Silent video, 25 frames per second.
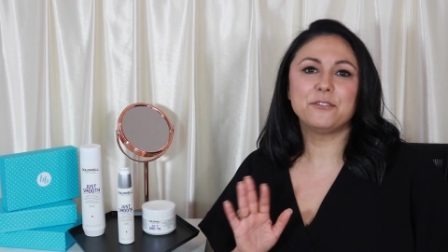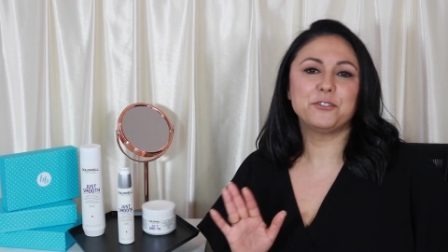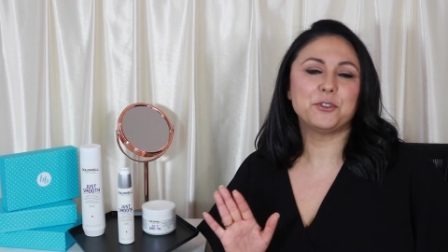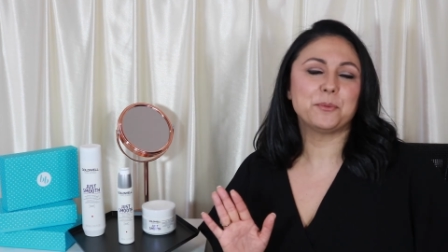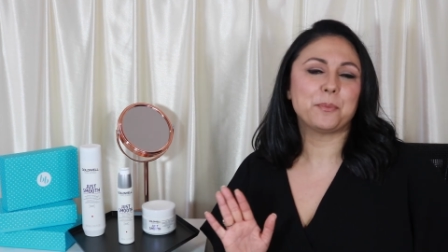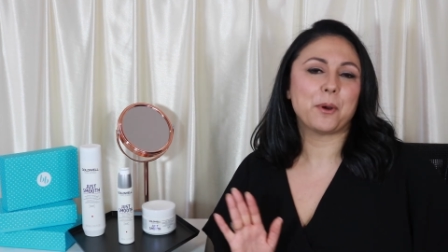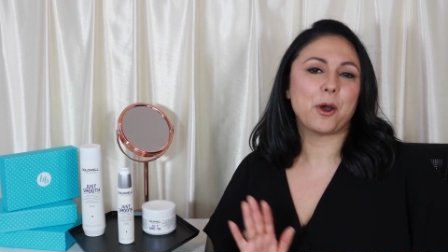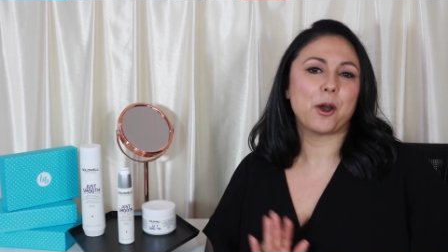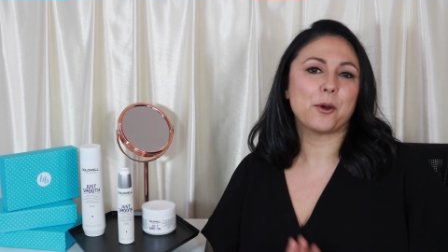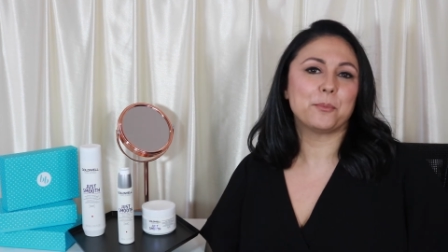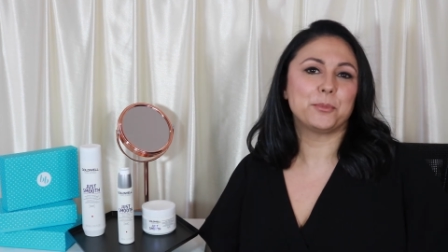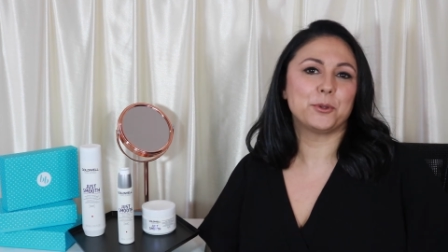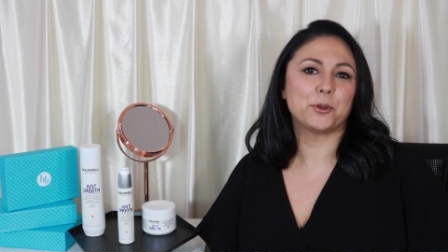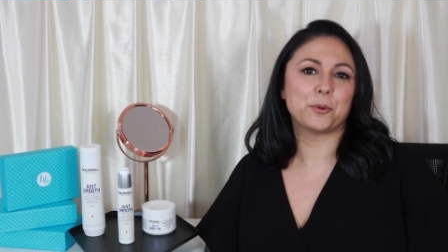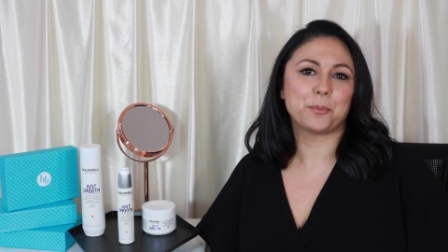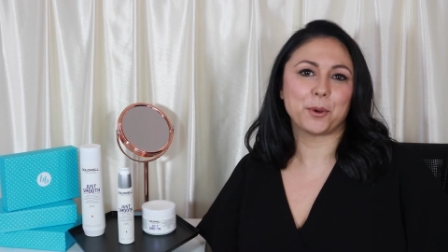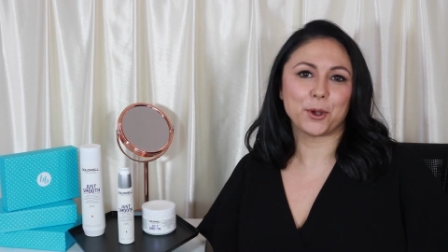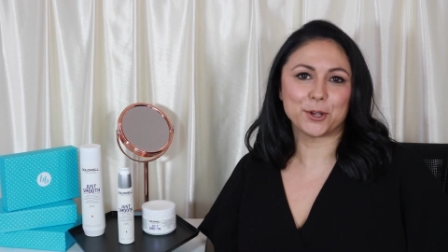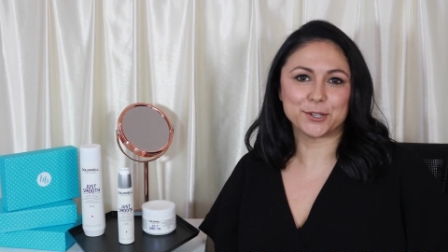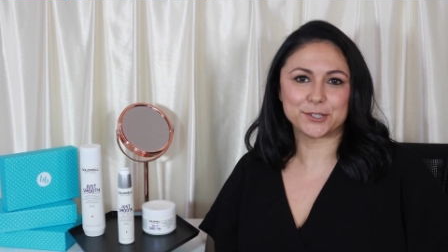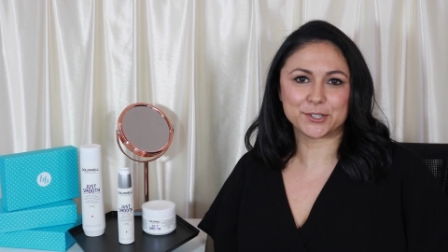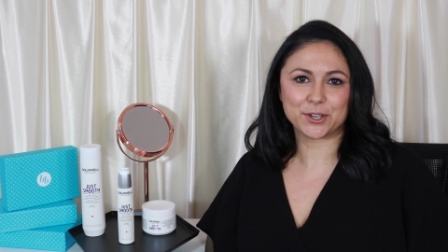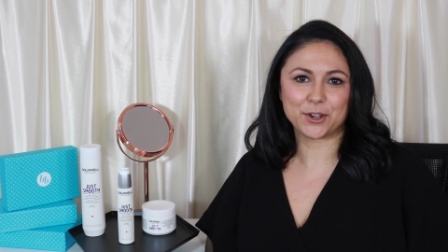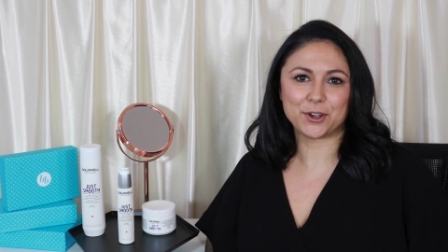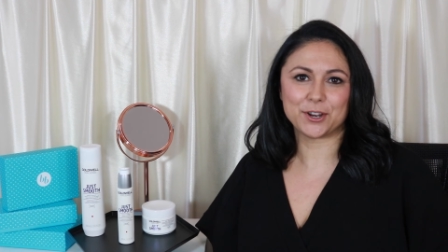If you pop your
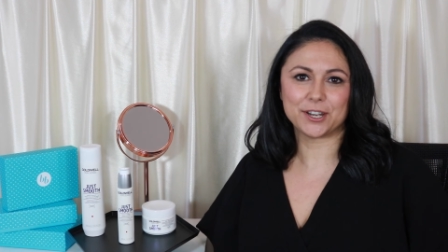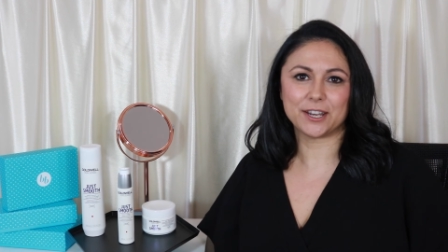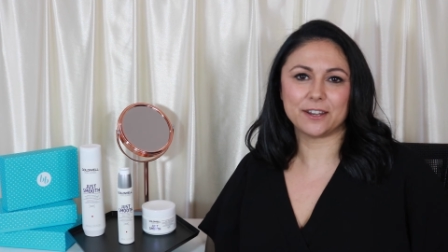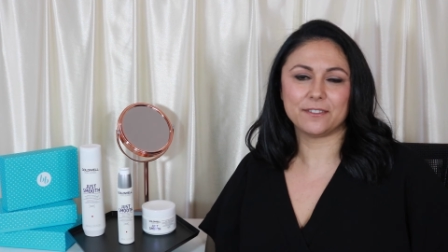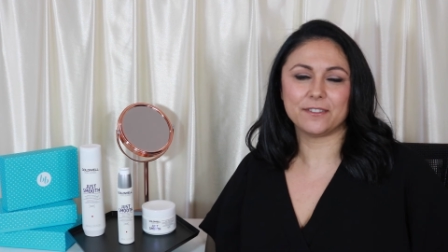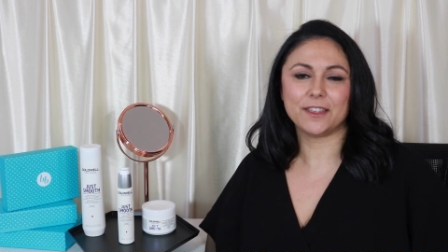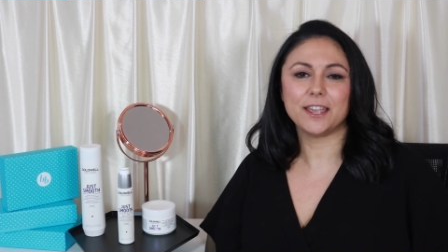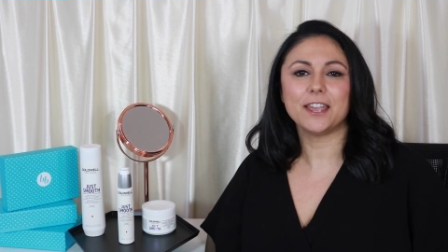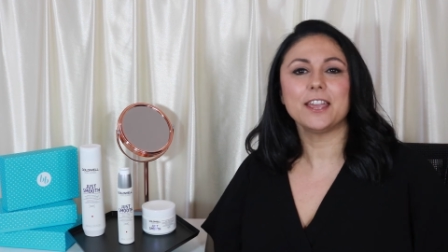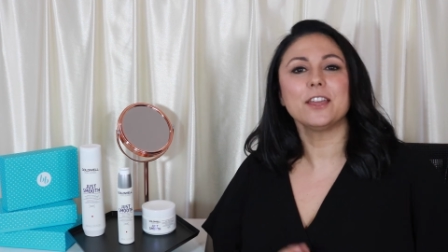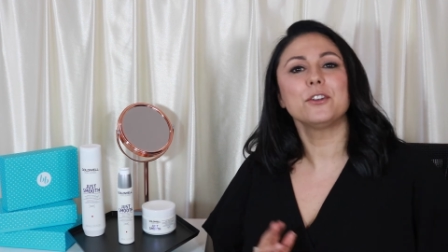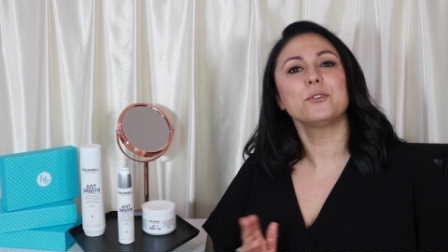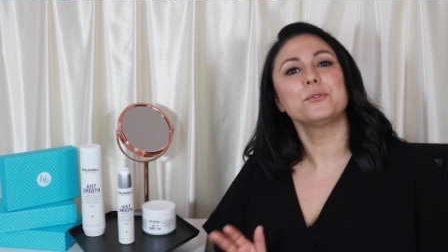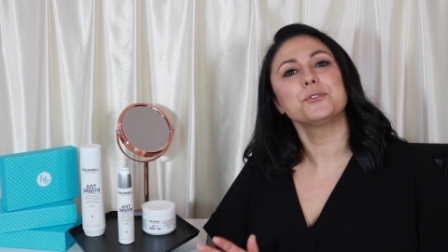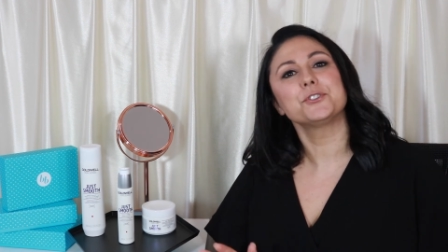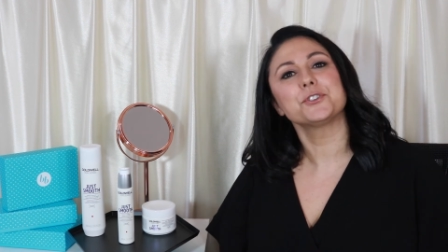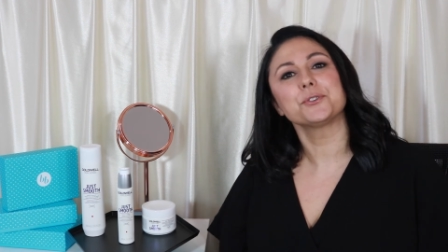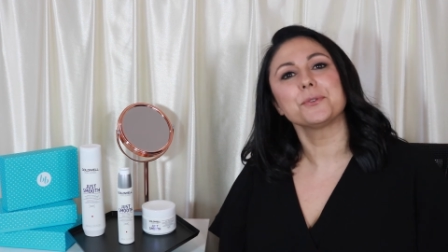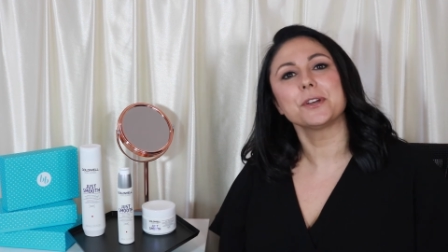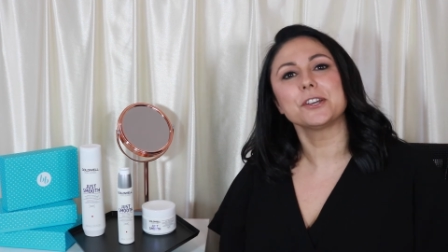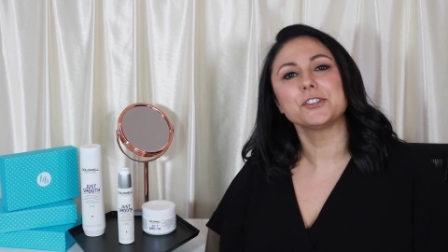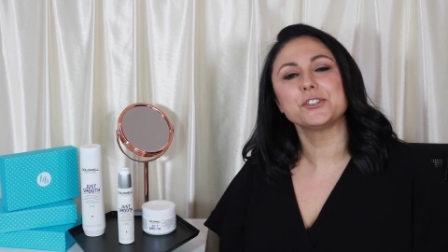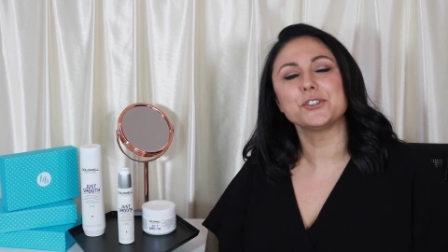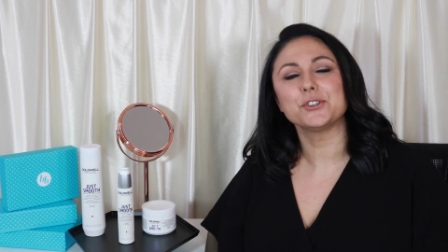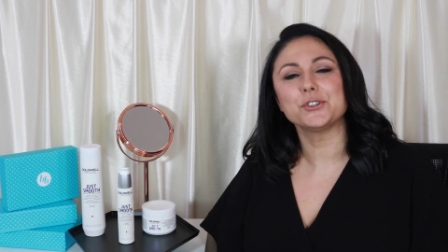postcode in there, it'll
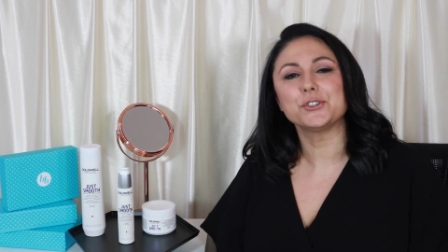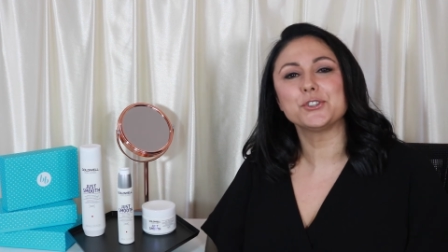direct